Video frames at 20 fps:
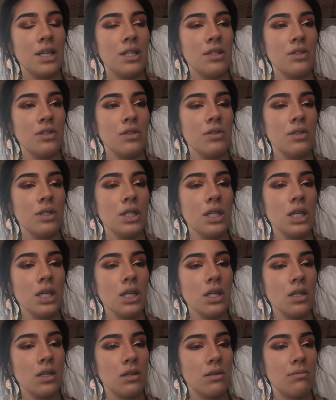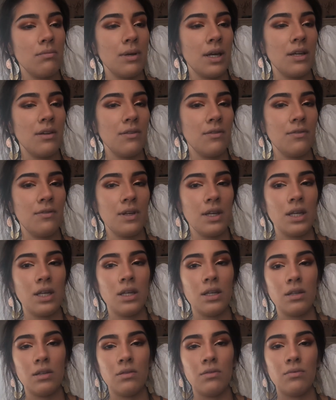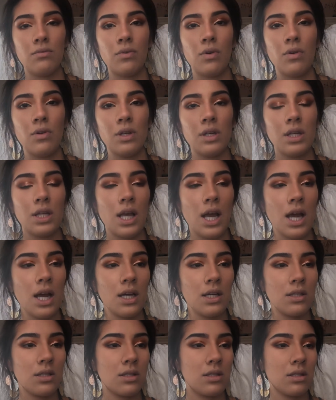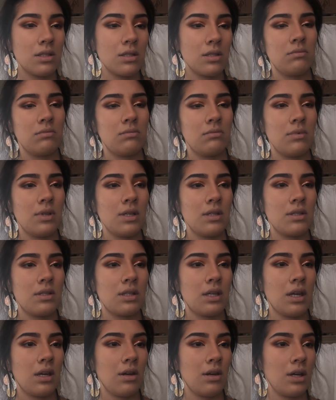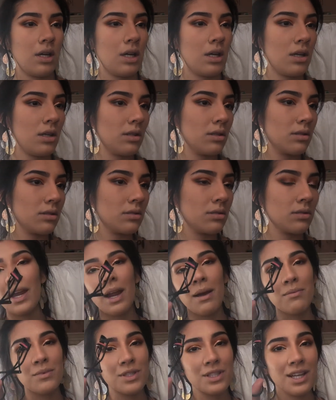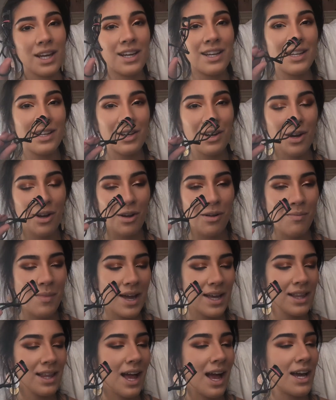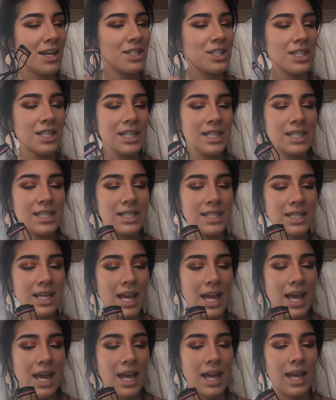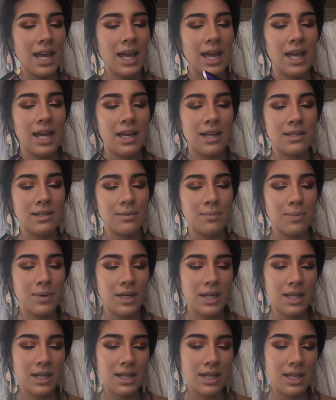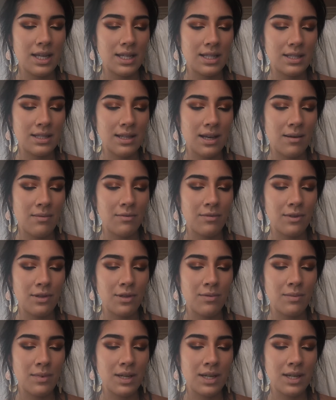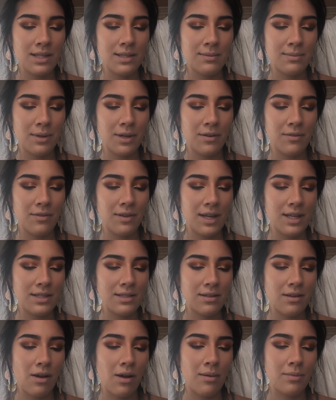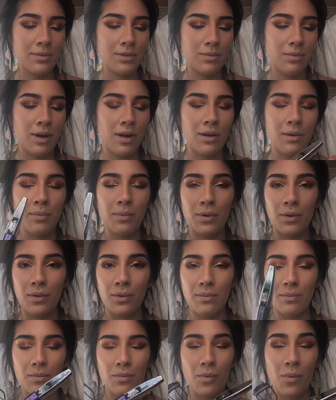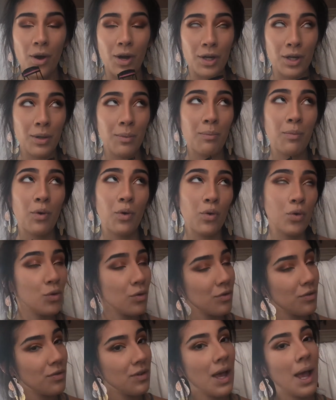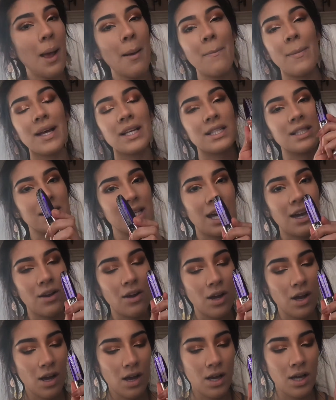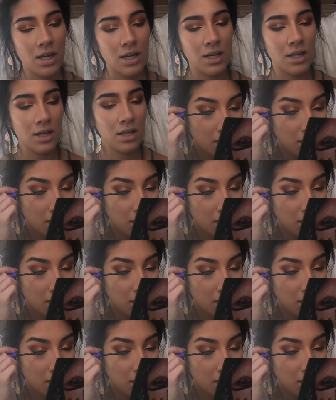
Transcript: He's using Benefit Roller Lash Mascara. And I'm just gonna curl my lashes and put this Voluminous Butterfly Sculpt waterproof mascara on.